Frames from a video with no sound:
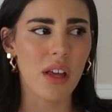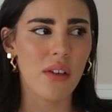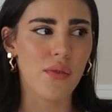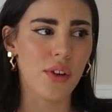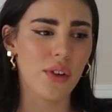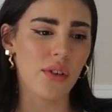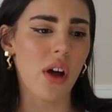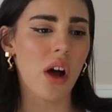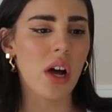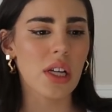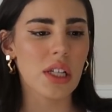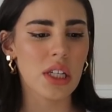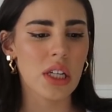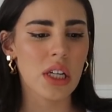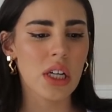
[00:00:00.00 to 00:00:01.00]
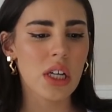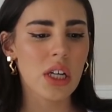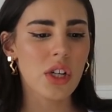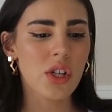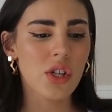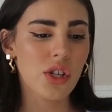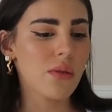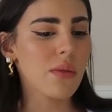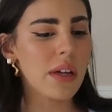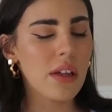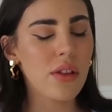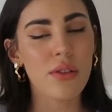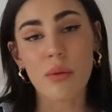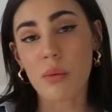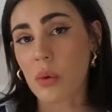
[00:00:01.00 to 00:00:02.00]
If you're not
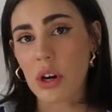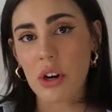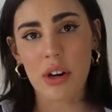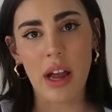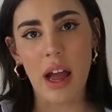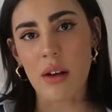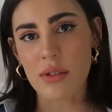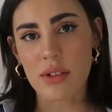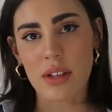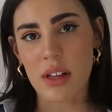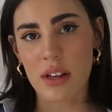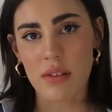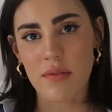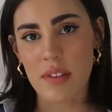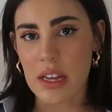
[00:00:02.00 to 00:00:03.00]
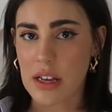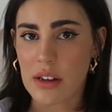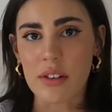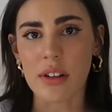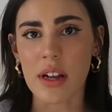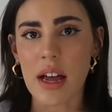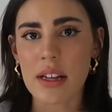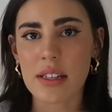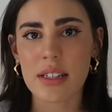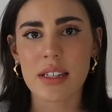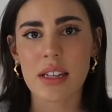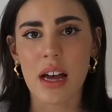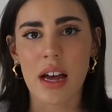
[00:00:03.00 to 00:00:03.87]
doing the work outside of the internet,